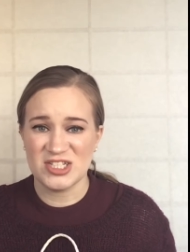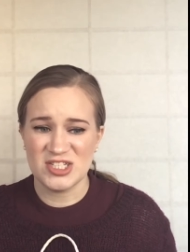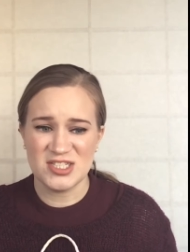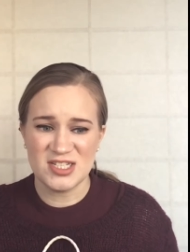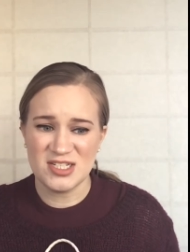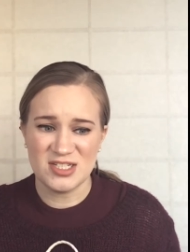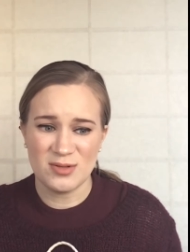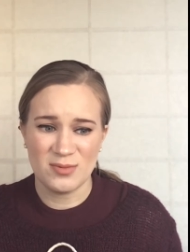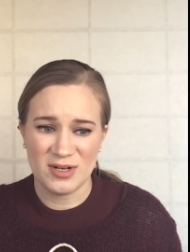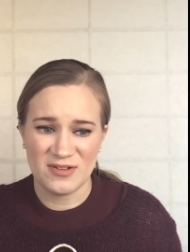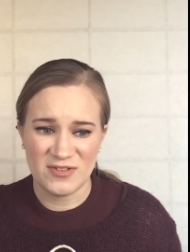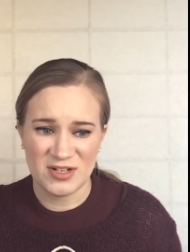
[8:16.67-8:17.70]
She said it didn't
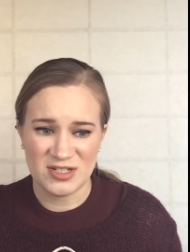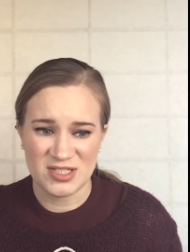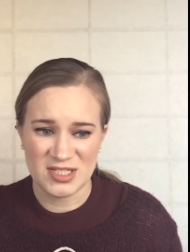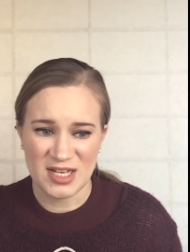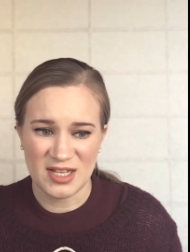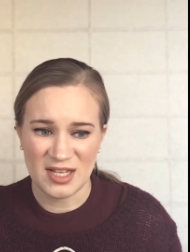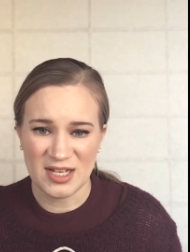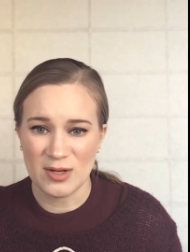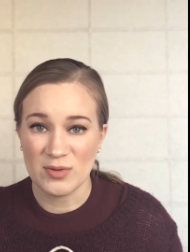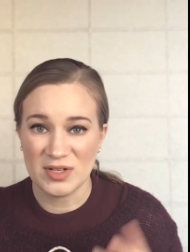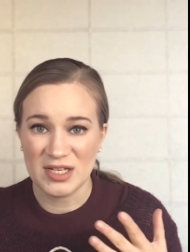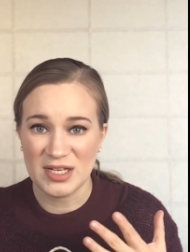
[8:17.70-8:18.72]
work for her skin, like it
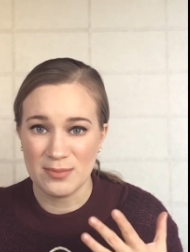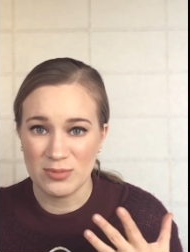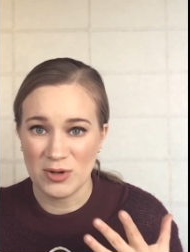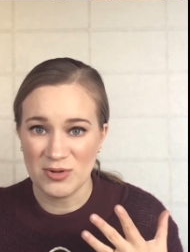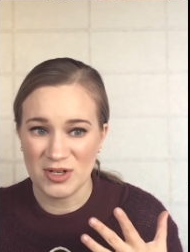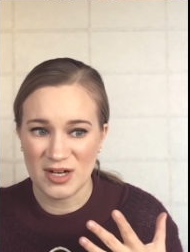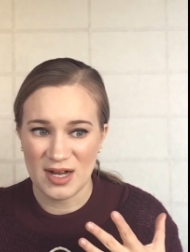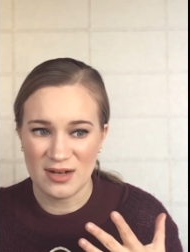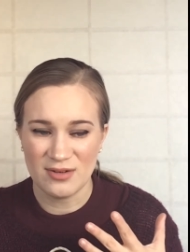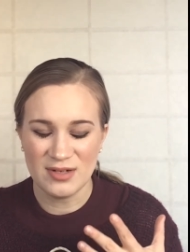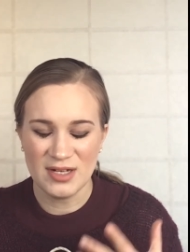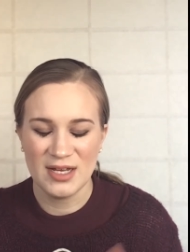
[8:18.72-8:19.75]
really broke her out.